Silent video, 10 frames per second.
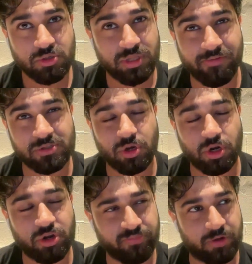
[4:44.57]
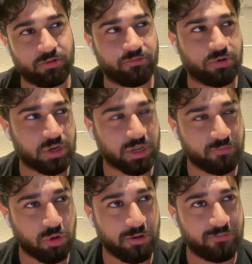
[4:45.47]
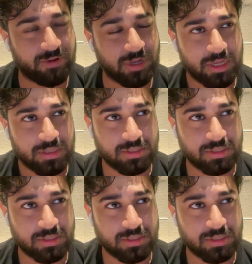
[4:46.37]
So there was a lot of manual work involved.